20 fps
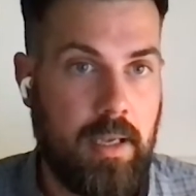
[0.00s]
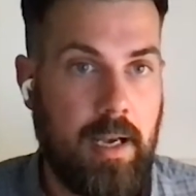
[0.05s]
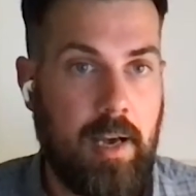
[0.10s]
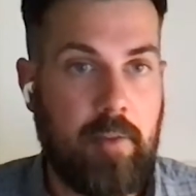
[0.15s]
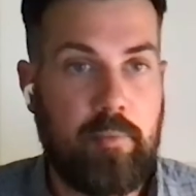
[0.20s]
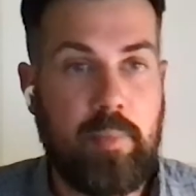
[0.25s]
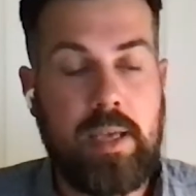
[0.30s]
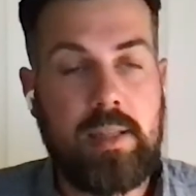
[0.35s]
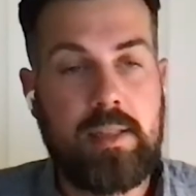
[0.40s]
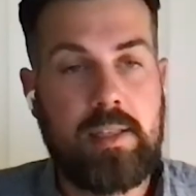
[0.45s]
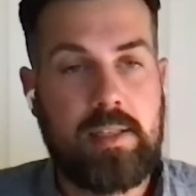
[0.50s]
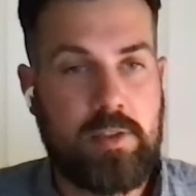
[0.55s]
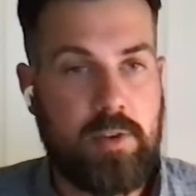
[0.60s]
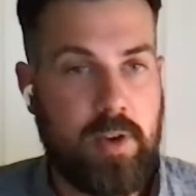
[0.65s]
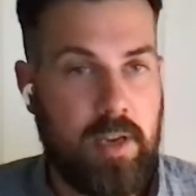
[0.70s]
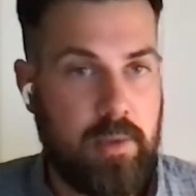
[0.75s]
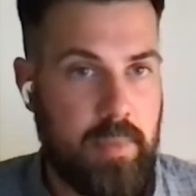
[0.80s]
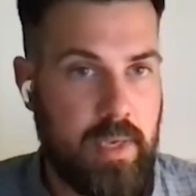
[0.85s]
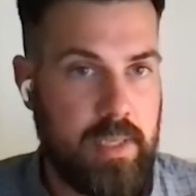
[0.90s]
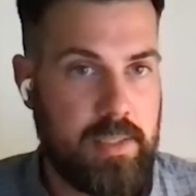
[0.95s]
I've made this
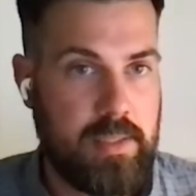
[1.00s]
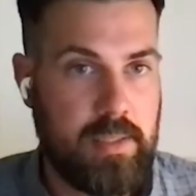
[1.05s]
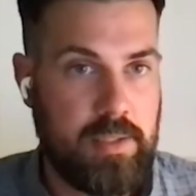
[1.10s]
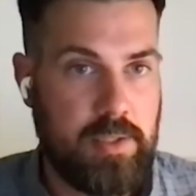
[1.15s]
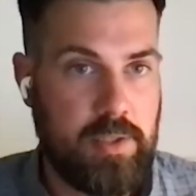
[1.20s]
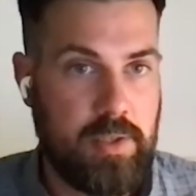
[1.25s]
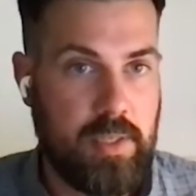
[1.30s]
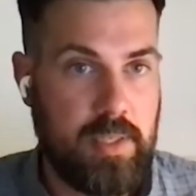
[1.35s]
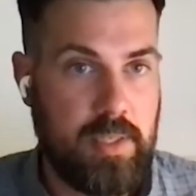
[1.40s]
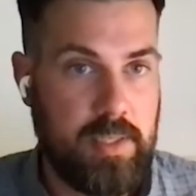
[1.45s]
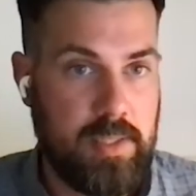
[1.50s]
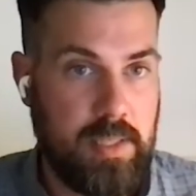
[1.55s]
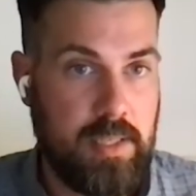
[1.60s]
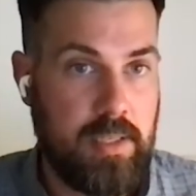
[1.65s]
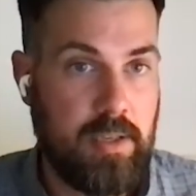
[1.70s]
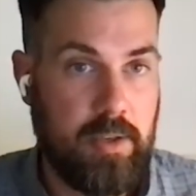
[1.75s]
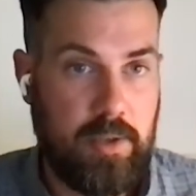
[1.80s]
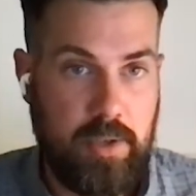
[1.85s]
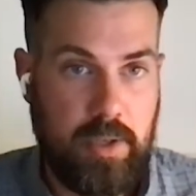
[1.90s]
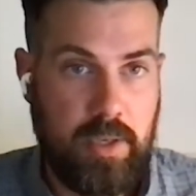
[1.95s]
great message. You can send
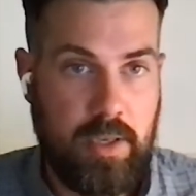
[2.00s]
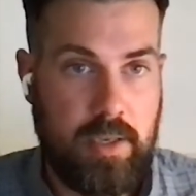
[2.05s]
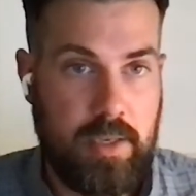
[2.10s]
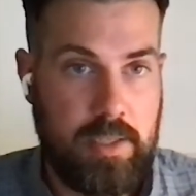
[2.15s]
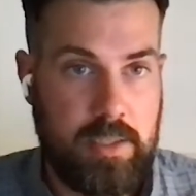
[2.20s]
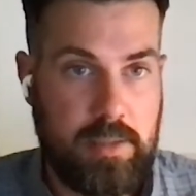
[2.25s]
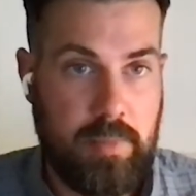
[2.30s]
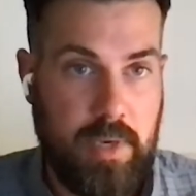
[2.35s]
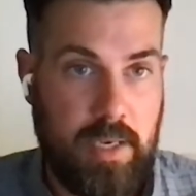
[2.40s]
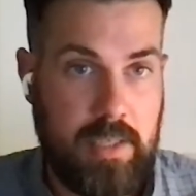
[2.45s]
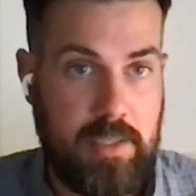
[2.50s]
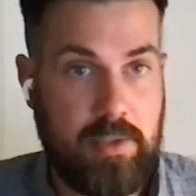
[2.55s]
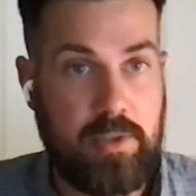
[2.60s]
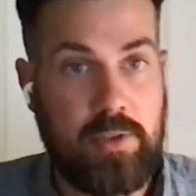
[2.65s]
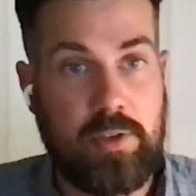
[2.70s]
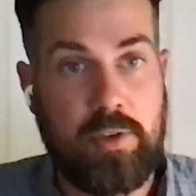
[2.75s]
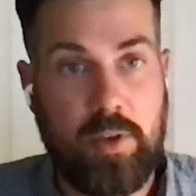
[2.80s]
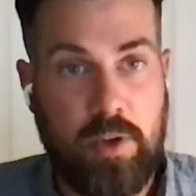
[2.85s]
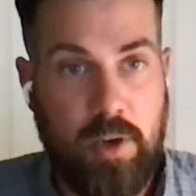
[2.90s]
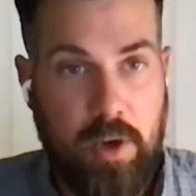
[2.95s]
it, or you can customize it, or
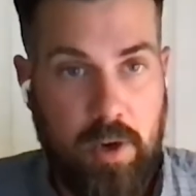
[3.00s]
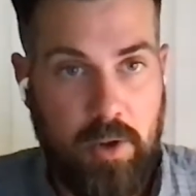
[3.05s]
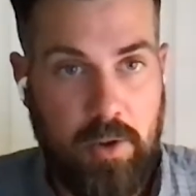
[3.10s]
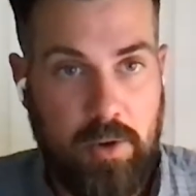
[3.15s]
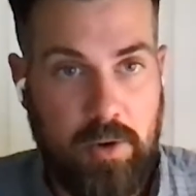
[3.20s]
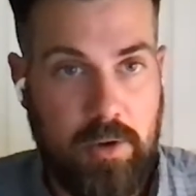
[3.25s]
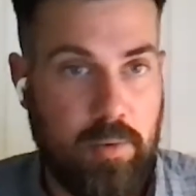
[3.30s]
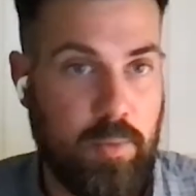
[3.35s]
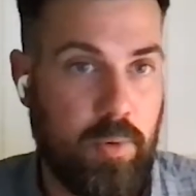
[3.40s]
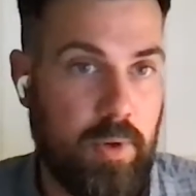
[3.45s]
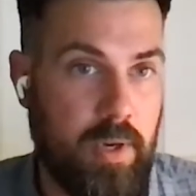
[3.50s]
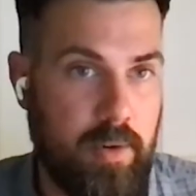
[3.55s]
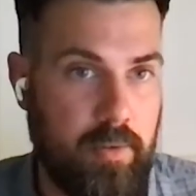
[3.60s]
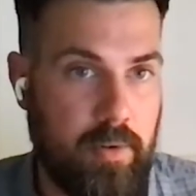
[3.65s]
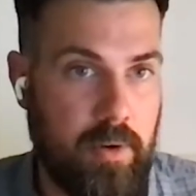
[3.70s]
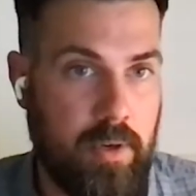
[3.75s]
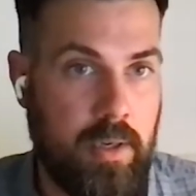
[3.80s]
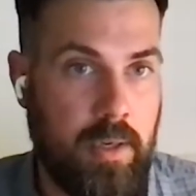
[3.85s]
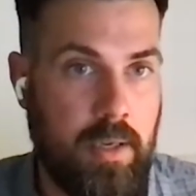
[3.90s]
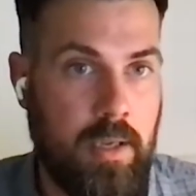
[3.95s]
you can call her, or
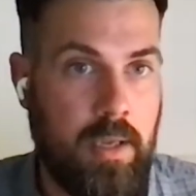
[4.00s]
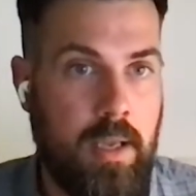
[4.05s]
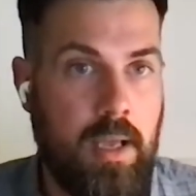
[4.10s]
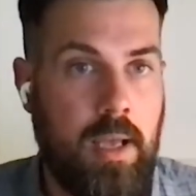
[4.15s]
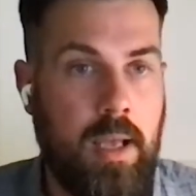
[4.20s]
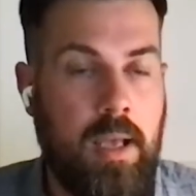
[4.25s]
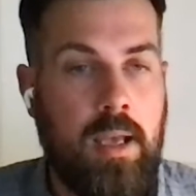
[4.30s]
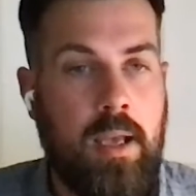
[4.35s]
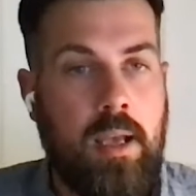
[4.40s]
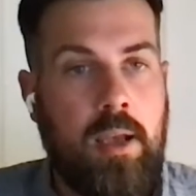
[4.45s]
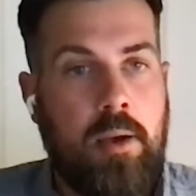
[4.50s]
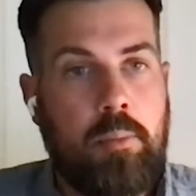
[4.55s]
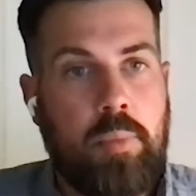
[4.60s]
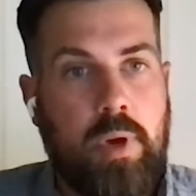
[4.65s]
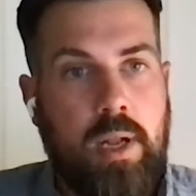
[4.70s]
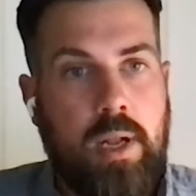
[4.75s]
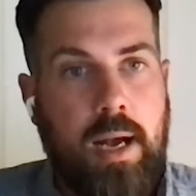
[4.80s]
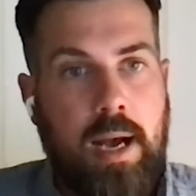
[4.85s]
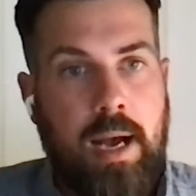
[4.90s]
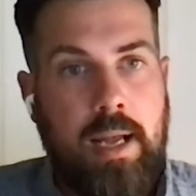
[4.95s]
whatever."
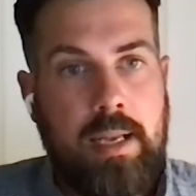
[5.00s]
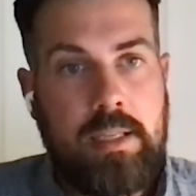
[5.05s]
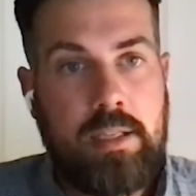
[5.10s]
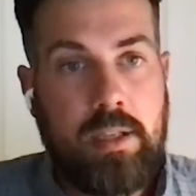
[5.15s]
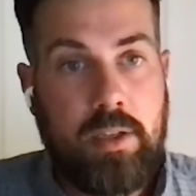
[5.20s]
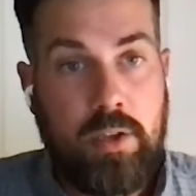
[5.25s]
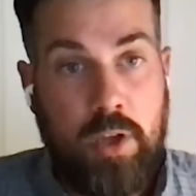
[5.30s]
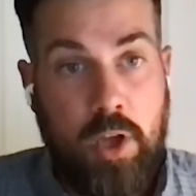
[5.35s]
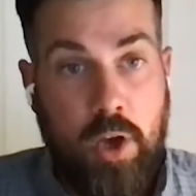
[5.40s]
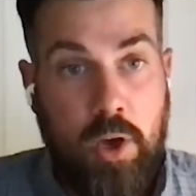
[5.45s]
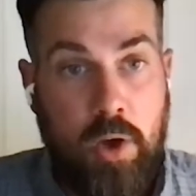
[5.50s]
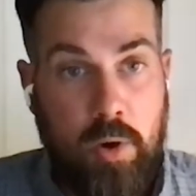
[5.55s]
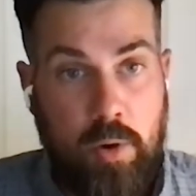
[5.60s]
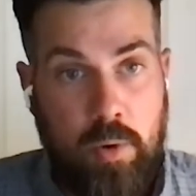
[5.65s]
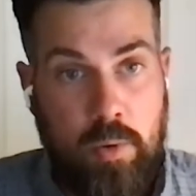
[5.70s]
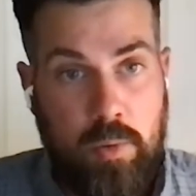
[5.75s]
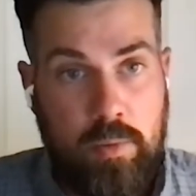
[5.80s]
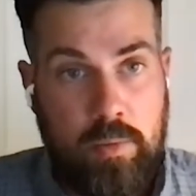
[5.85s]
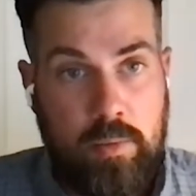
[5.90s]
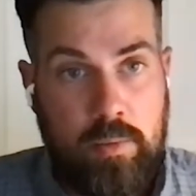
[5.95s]
But I need to
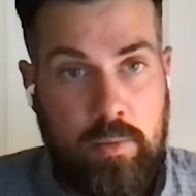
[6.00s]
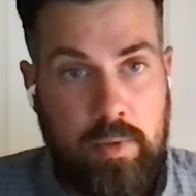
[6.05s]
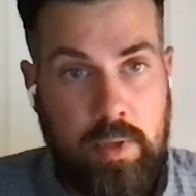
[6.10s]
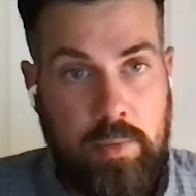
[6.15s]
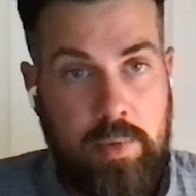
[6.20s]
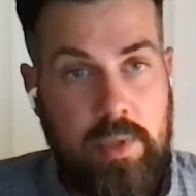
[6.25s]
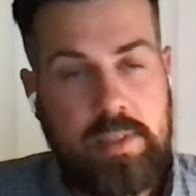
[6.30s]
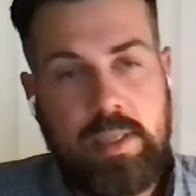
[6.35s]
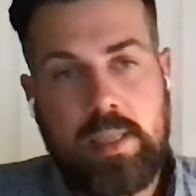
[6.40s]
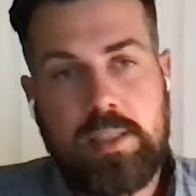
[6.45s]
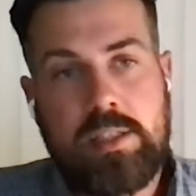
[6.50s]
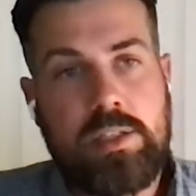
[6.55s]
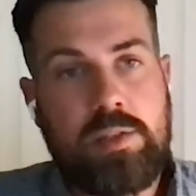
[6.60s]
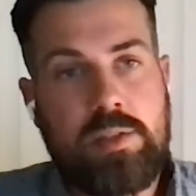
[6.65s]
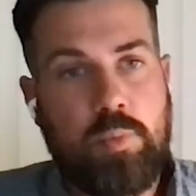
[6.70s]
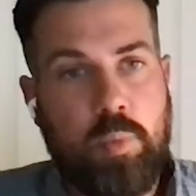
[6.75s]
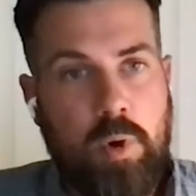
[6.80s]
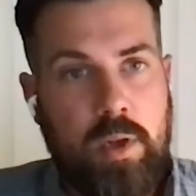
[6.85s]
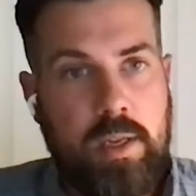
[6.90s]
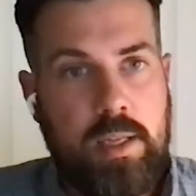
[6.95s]
know. So that's
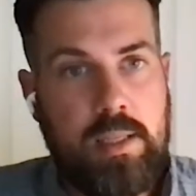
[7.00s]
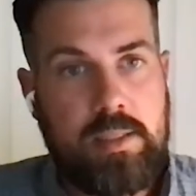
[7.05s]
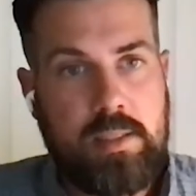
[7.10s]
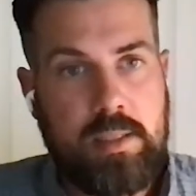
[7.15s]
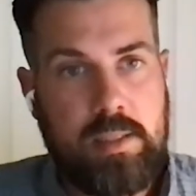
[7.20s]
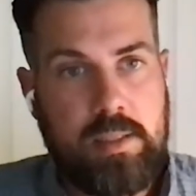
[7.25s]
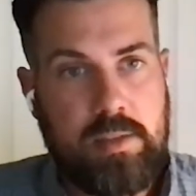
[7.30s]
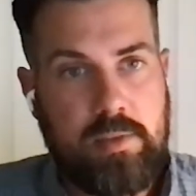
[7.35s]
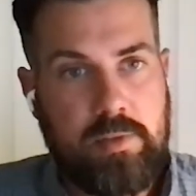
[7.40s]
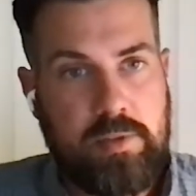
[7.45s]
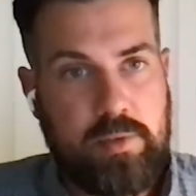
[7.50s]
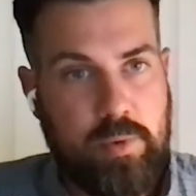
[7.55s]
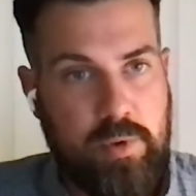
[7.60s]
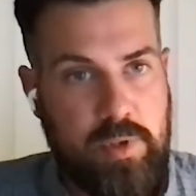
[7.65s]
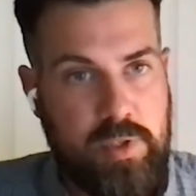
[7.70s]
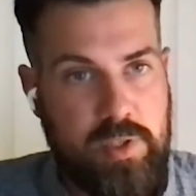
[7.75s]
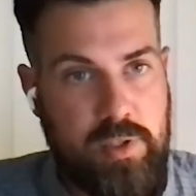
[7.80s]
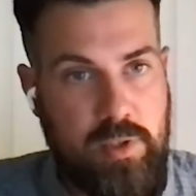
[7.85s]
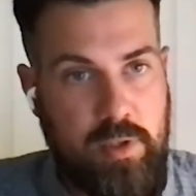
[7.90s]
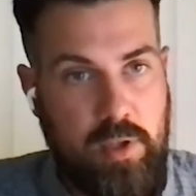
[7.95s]
just one instance of sort
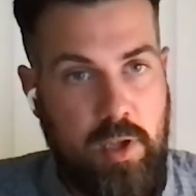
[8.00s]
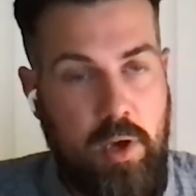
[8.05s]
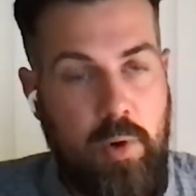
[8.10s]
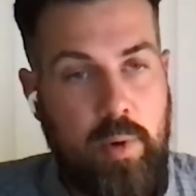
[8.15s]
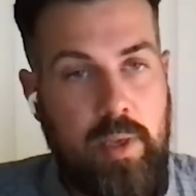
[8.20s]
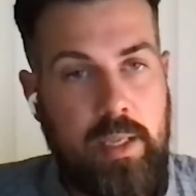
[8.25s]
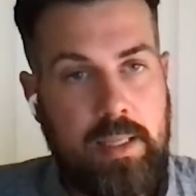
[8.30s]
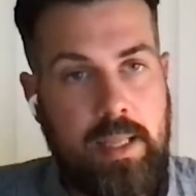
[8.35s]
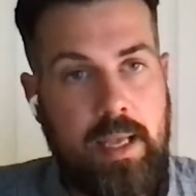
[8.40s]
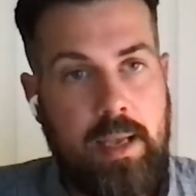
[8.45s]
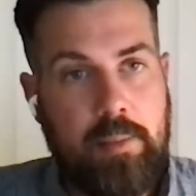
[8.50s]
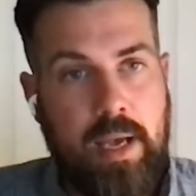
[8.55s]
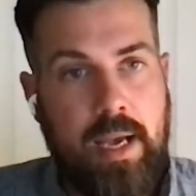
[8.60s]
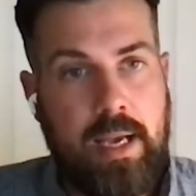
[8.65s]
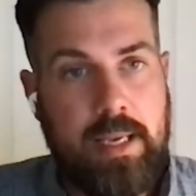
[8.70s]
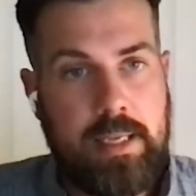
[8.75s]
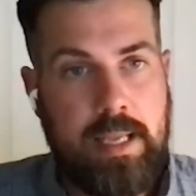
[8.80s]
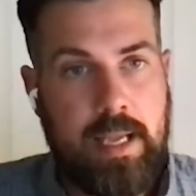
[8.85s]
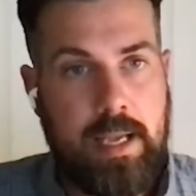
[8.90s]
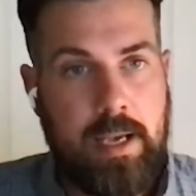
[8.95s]
of slowing that
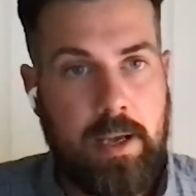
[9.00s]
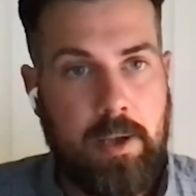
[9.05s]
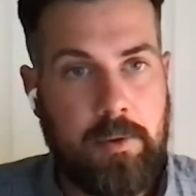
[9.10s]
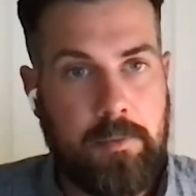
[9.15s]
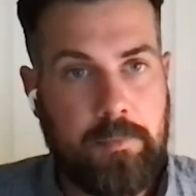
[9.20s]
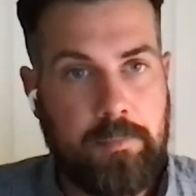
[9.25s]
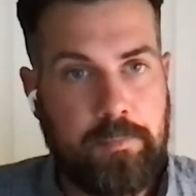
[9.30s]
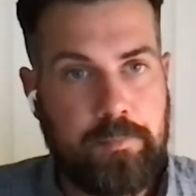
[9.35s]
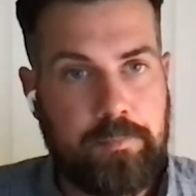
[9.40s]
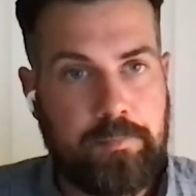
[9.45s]
back down.